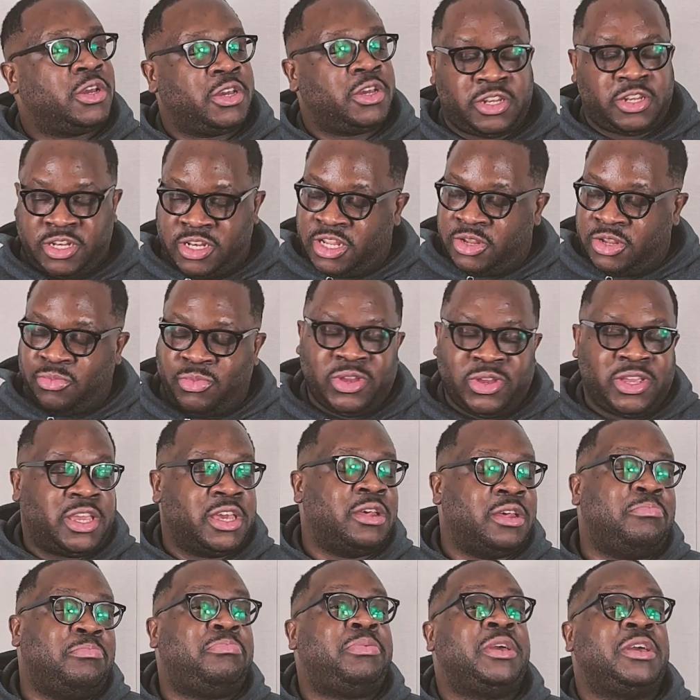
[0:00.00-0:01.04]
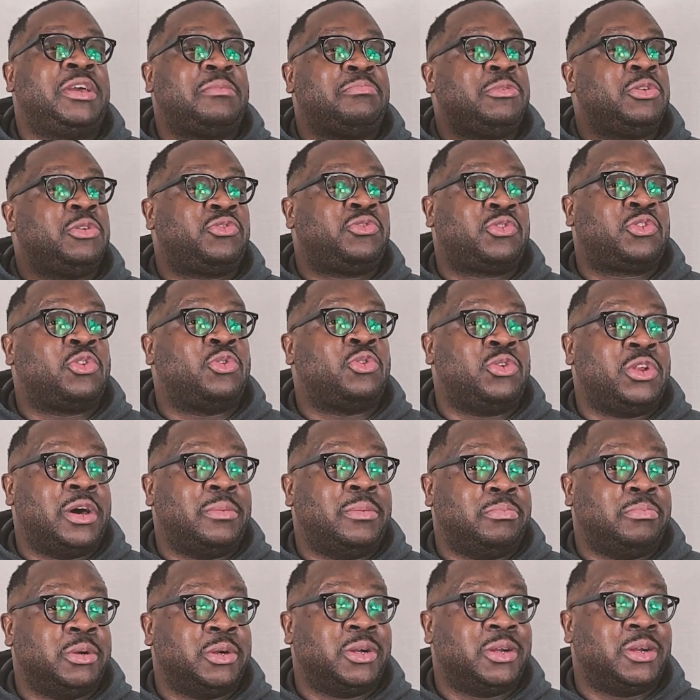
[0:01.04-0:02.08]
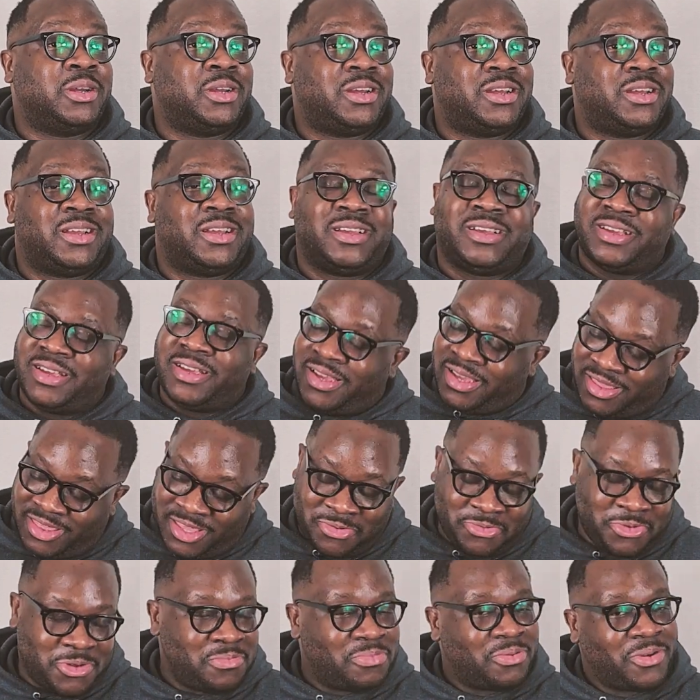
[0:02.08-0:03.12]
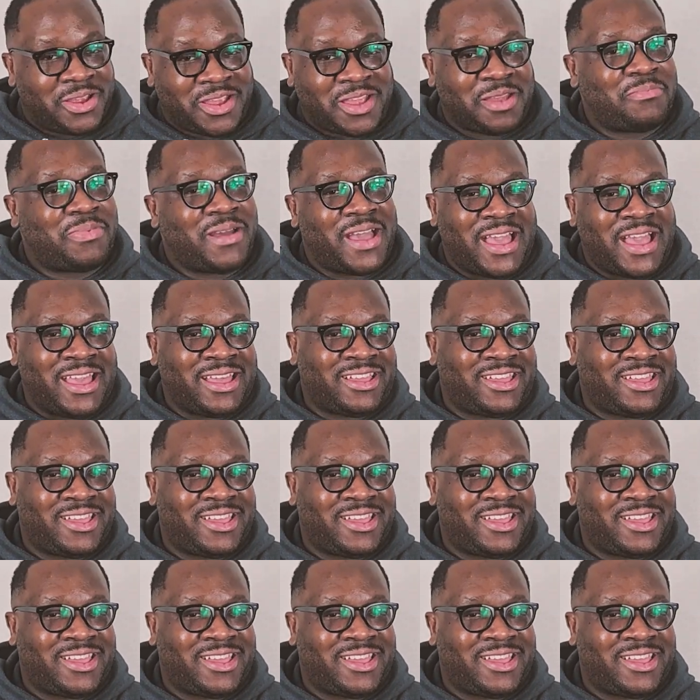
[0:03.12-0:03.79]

Then we get a big musical number, and then we bring it back